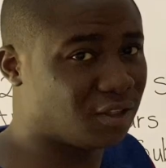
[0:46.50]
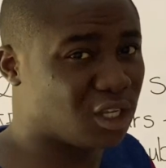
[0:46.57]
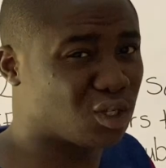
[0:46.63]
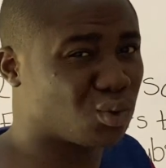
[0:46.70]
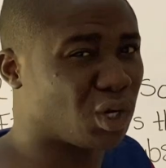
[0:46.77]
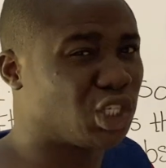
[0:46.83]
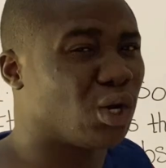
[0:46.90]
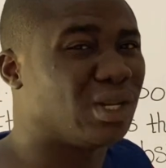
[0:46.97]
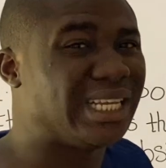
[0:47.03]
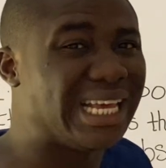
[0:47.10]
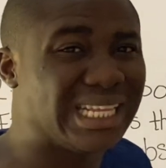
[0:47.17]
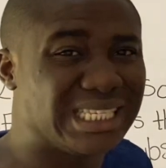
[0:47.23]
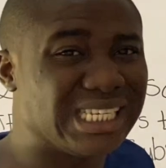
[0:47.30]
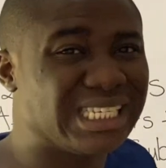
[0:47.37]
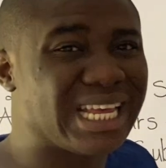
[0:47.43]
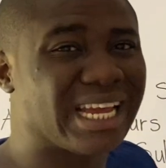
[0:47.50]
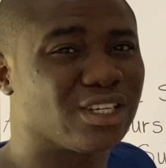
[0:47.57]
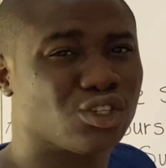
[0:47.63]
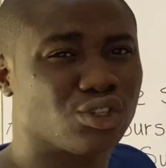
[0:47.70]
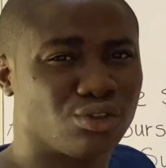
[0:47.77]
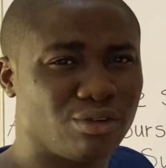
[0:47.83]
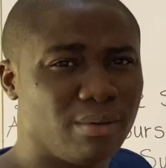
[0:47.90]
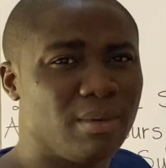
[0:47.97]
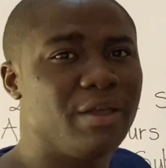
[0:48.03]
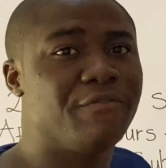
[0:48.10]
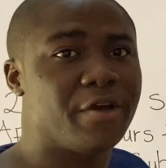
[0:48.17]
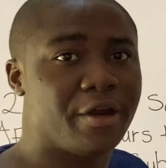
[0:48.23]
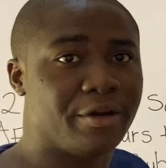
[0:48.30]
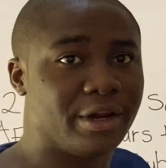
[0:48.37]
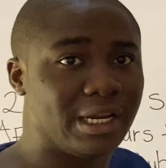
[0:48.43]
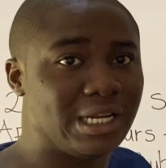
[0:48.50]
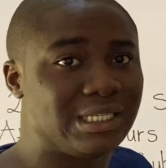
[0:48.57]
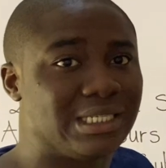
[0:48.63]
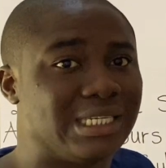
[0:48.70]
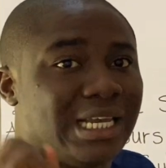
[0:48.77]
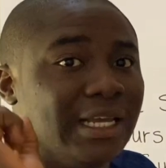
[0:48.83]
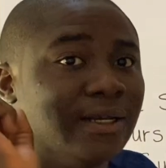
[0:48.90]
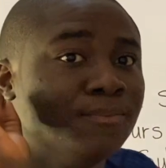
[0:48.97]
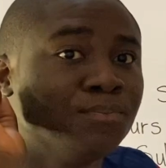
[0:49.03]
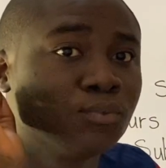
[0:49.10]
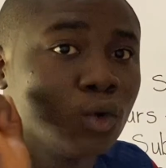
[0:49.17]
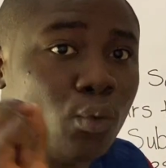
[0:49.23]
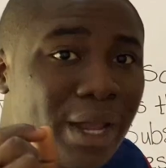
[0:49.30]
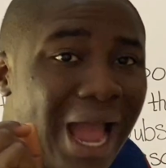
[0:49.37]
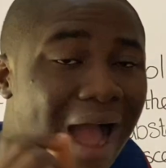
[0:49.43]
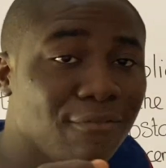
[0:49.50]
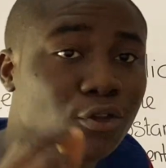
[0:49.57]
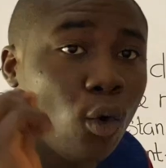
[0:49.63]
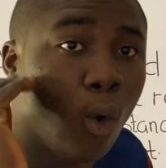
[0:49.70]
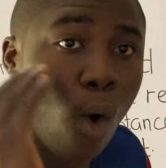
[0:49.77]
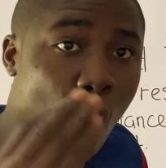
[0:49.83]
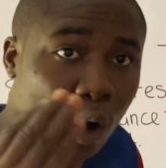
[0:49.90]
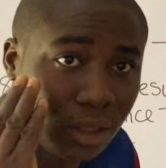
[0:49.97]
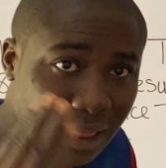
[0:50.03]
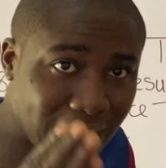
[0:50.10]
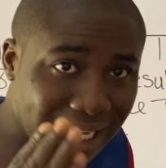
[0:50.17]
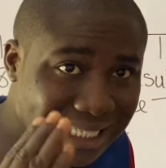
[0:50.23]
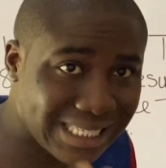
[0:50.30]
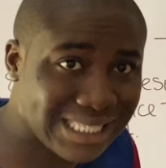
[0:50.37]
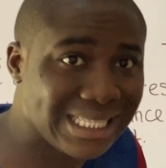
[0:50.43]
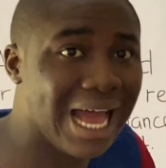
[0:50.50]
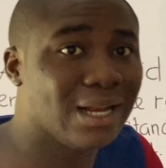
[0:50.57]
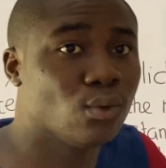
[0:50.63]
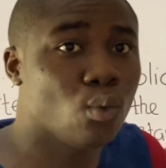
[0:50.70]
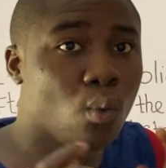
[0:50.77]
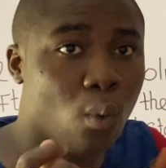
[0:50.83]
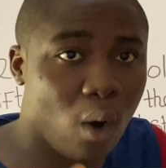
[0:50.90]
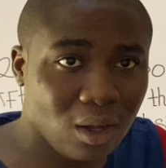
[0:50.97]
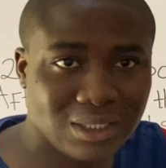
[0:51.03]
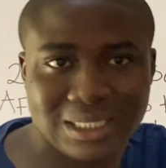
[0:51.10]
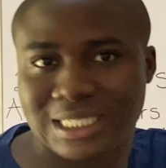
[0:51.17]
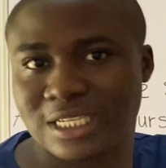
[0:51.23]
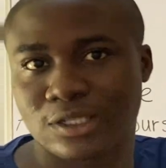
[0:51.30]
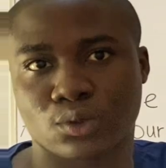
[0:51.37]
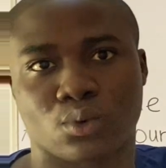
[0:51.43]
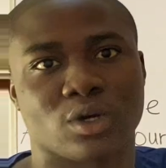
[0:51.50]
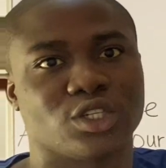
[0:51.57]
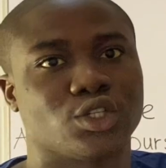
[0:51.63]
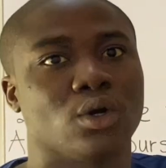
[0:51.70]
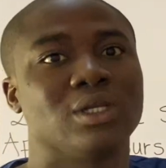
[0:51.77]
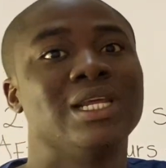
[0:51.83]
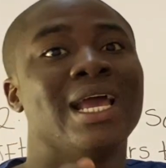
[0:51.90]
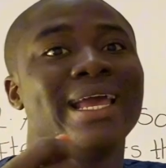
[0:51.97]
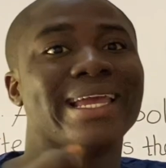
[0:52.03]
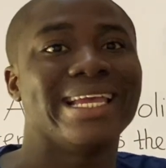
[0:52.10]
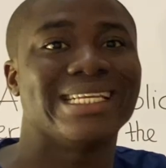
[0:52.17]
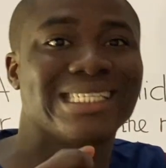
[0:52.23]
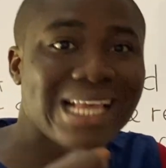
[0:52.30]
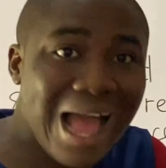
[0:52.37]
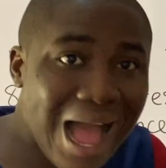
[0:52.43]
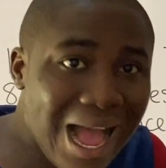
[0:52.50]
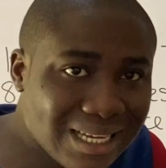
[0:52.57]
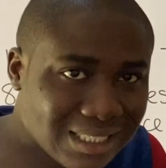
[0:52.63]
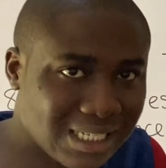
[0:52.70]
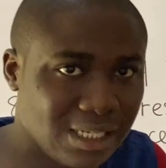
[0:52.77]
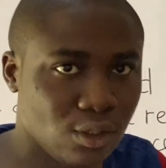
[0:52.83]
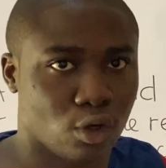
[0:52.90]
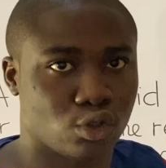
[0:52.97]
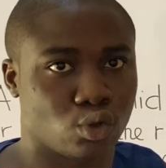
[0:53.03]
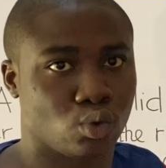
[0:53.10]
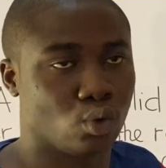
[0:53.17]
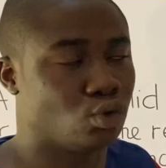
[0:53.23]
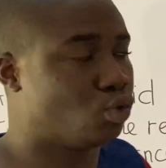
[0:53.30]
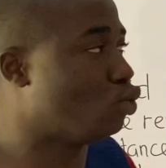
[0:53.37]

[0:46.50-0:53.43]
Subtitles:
this question? It is extremely very easy. We have to understand what this question is asking us to